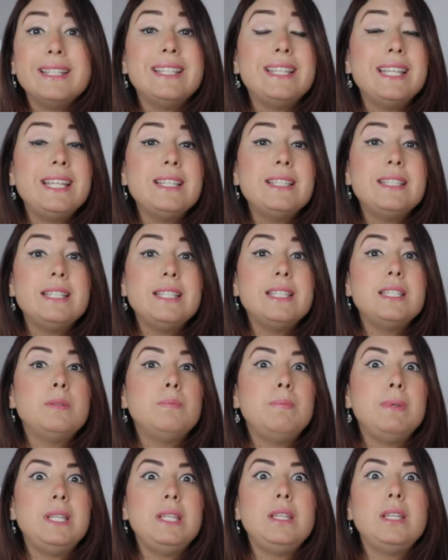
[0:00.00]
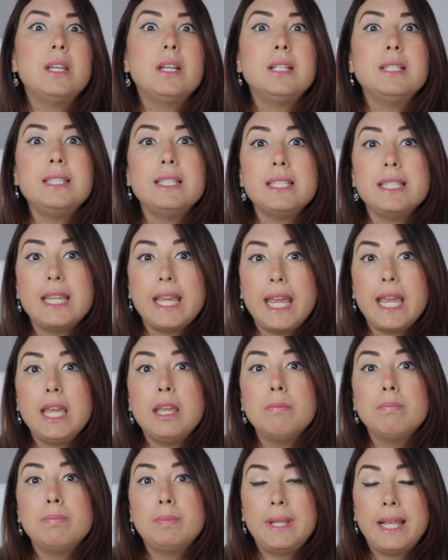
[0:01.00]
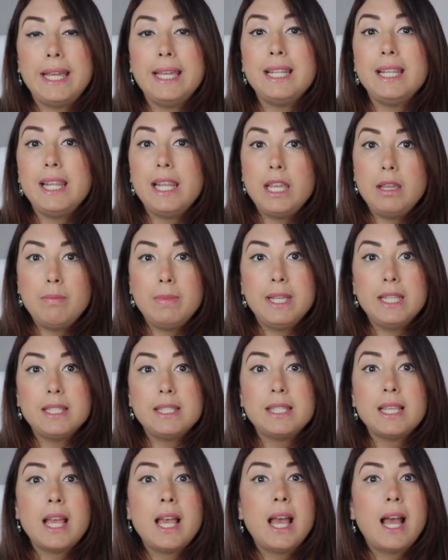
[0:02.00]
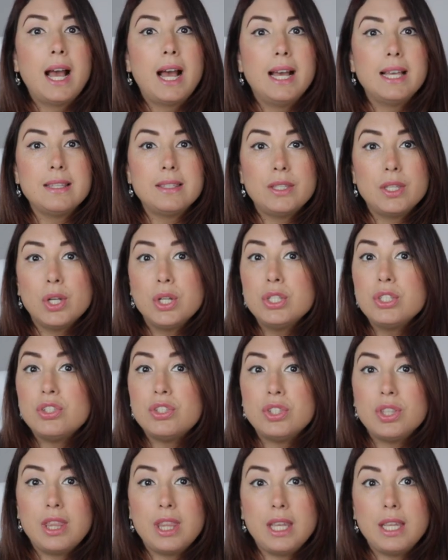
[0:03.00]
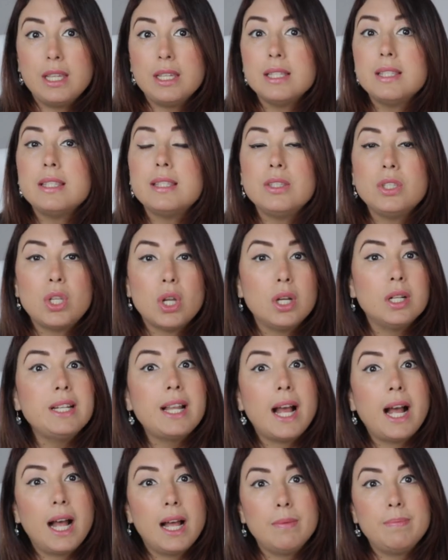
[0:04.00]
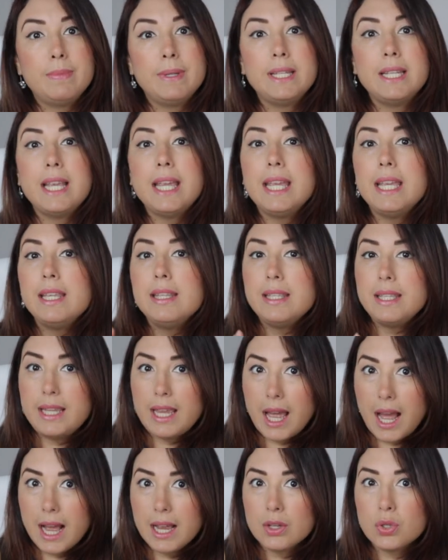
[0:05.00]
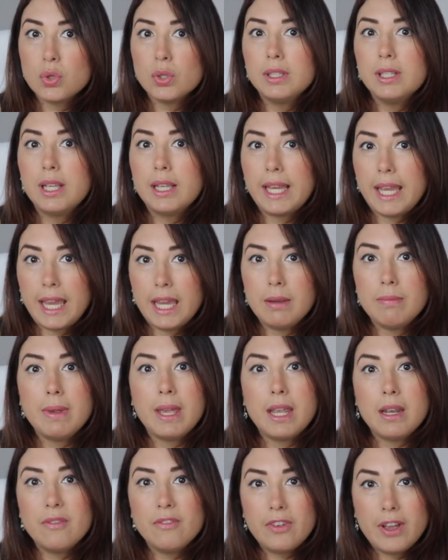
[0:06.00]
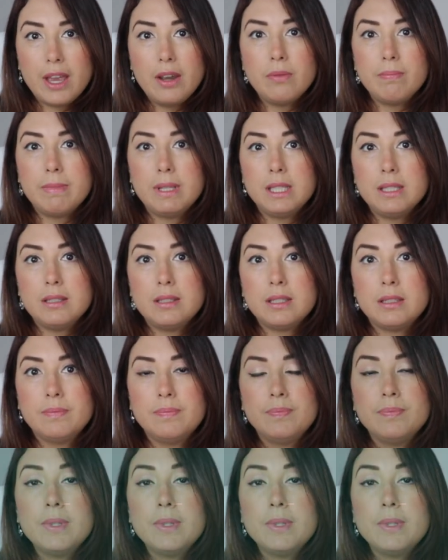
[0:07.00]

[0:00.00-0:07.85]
this is beyond the gameplay limits as such things don't happen in the actual game environment.